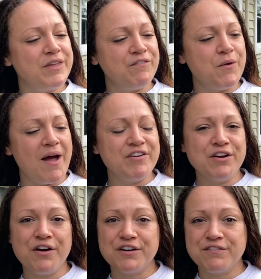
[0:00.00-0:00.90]
If you
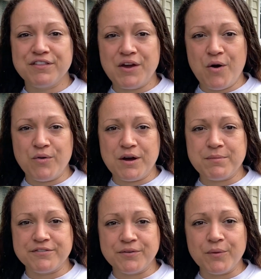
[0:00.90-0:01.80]
haven't heard of the oca
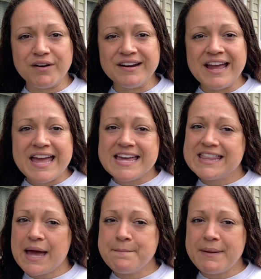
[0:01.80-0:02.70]
before,
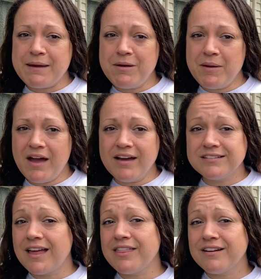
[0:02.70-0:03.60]
that may be
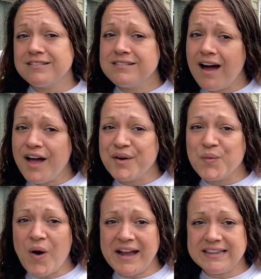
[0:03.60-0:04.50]
because they're not
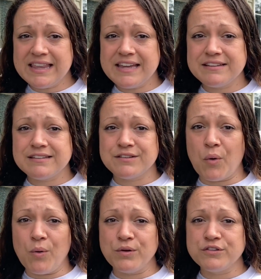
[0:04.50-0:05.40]
widely
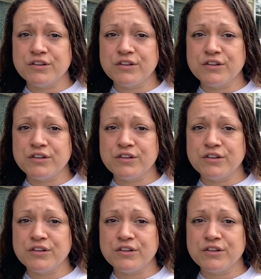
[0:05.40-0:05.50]
sold.